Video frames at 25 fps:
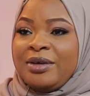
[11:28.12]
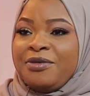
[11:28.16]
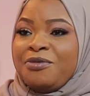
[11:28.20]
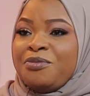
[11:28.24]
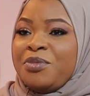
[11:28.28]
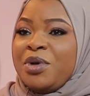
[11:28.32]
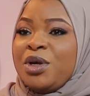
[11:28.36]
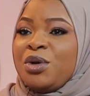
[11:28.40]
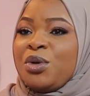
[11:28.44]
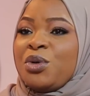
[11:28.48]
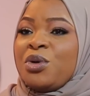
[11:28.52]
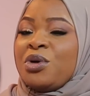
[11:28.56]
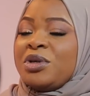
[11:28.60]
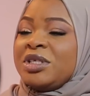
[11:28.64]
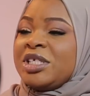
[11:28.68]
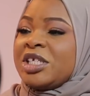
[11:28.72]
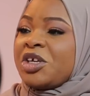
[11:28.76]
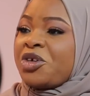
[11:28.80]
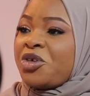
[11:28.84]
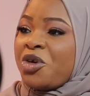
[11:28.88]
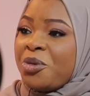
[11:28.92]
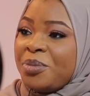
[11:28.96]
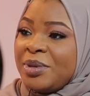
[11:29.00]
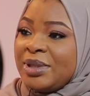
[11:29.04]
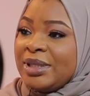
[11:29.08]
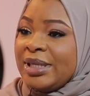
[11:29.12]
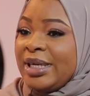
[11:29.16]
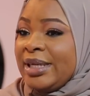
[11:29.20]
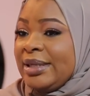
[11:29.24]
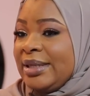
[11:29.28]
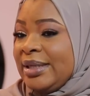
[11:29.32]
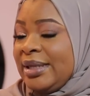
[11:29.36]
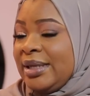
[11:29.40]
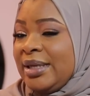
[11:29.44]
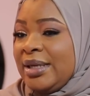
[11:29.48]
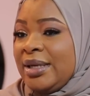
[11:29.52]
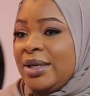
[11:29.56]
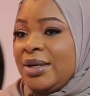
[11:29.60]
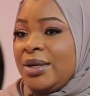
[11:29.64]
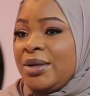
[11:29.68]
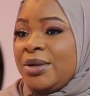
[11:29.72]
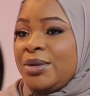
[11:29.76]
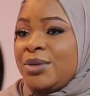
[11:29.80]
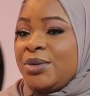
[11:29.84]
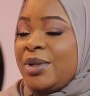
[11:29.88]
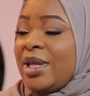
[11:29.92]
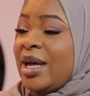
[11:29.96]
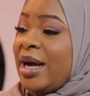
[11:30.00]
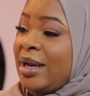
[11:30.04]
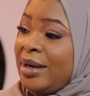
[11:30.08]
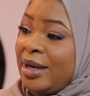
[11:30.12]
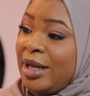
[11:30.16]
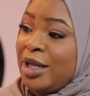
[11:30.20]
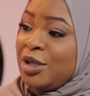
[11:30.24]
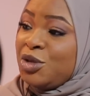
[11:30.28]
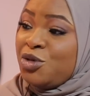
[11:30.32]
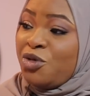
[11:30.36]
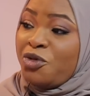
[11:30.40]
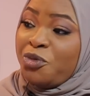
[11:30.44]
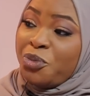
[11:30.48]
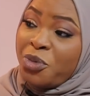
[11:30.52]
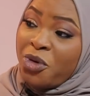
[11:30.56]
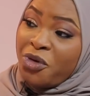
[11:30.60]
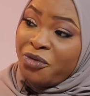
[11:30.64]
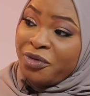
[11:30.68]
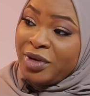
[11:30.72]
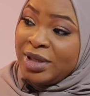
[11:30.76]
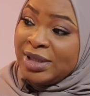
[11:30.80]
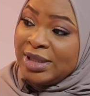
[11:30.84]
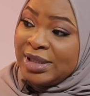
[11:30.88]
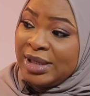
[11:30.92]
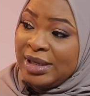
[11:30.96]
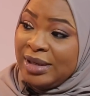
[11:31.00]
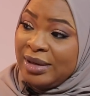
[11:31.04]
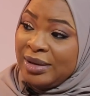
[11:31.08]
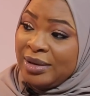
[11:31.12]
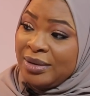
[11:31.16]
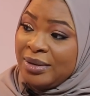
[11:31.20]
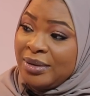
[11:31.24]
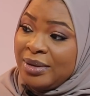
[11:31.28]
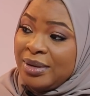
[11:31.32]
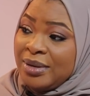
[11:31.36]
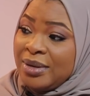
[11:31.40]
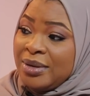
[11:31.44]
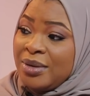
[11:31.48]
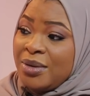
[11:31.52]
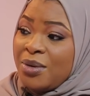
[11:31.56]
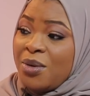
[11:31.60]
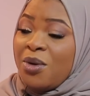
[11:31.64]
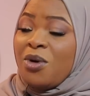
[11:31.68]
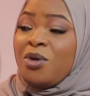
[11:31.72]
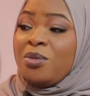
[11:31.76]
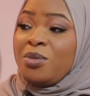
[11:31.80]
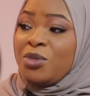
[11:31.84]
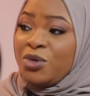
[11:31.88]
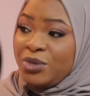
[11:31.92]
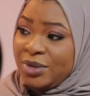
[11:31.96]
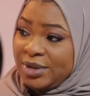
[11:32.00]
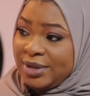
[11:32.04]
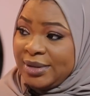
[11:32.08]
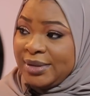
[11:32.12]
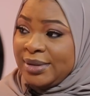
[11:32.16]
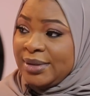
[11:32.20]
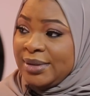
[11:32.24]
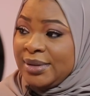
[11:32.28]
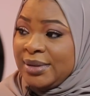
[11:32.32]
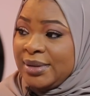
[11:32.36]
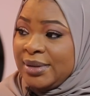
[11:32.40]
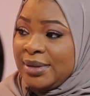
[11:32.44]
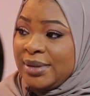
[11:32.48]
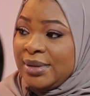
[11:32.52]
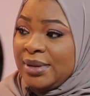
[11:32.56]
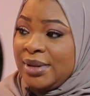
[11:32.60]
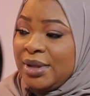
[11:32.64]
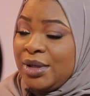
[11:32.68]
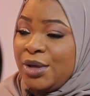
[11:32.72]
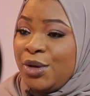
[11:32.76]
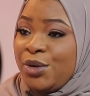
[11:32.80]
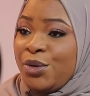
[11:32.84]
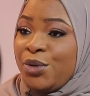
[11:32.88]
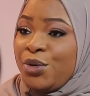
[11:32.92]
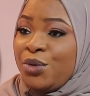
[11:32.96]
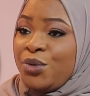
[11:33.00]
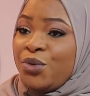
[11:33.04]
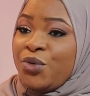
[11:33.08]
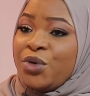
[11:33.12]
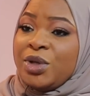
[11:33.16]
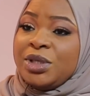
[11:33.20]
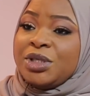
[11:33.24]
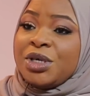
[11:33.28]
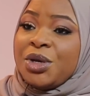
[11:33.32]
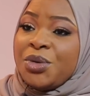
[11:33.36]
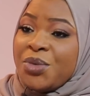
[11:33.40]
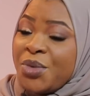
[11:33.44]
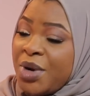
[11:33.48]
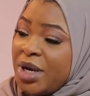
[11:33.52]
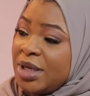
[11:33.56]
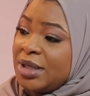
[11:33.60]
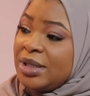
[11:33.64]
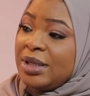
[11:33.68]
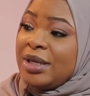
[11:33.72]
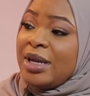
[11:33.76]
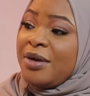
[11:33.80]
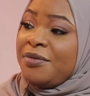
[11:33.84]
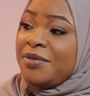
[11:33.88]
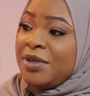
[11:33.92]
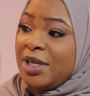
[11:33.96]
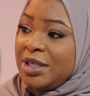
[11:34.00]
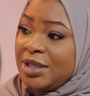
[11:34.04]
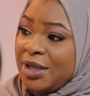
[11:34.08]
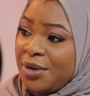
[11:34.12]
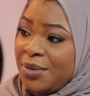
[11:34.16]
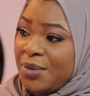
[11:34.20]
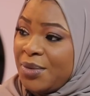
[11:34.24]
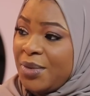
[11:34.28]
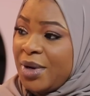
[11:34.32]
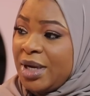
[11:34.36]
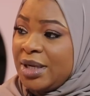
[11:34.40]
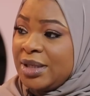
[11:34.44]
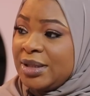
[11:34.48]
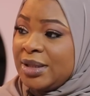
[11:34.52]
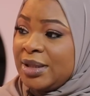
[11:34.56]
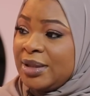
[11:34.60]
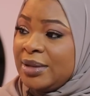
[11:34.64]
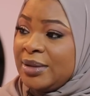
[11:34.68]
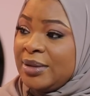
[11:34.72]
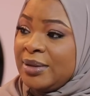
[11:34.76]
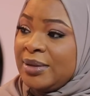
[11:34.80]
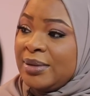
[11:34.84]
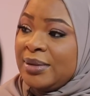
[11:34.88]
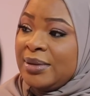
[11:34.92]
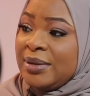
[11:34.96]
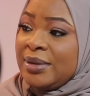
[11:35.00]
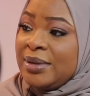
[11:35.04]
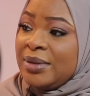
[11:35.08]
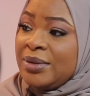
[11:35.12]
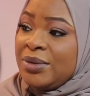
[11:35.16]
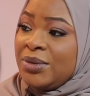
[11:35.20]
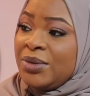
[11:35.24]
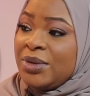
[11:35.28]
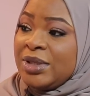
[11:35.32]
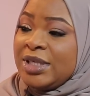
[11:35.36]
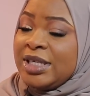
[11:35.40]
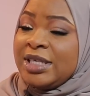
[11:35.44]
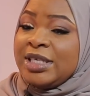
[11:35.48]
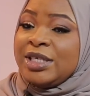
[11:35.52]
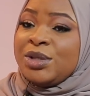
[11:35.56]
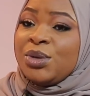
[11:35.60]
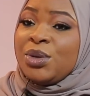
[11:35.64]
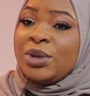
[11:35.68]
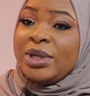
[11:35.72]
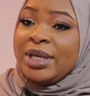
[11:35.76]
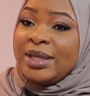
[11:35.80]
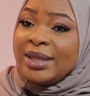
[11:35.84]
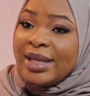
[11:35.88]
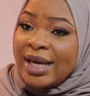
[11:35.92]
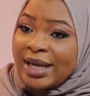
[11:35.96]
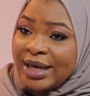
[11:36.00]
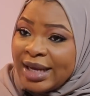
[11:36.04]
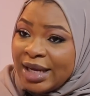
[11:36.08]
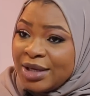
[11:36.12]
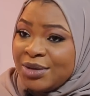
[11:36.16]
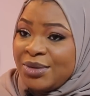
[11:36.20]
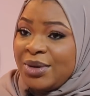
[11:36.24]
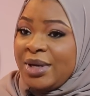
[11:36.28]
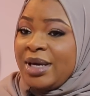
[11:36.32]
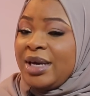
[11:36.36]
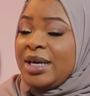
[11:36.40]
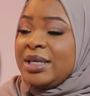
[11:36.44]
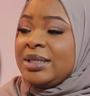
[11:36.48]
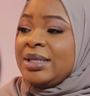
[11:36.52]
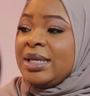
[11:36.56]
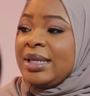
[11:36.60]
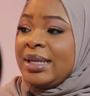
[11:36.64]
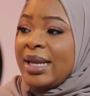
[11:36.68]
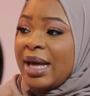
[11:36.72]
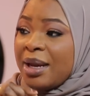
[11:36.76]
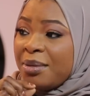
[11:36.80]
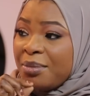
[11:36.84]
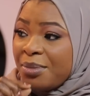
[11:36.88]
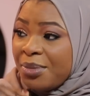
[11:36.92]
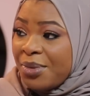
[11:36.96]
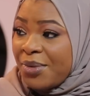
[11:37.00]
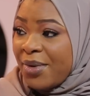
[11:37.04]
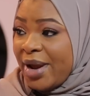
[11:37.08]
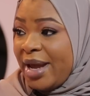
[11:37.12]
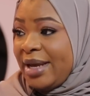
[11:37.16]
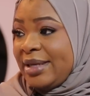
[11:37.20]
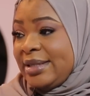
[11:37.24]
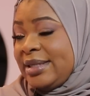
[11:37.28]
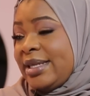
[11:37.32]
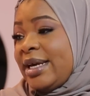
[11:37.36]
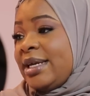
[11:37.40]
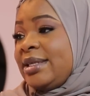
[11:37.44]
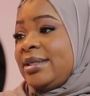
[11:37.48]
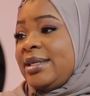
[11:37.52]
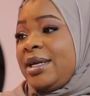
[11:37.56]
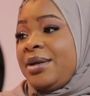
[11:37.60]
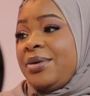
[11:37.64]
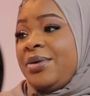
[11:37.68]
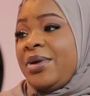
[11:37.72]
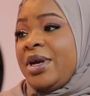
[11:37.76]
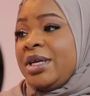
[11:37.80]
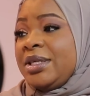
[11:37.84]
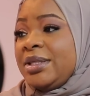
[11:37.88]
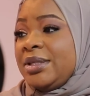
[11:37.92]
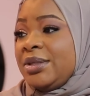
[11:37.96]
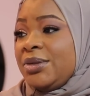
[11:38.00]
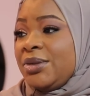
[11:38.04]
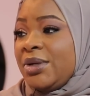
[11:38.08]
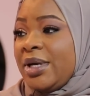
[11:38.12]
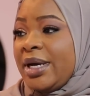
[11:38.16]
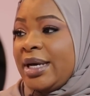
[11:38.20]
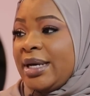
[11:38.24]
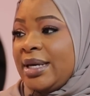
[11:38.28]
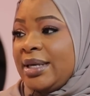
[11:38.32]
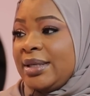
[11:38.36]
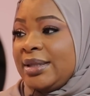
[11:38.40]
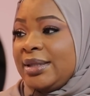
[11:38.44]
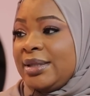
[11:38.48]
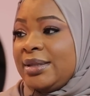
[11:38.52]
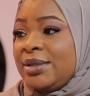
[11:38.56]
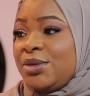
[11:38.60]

have been conscripted to that house of poverty, almost, generation after generation. Because it is only that education that breaks that generational curse.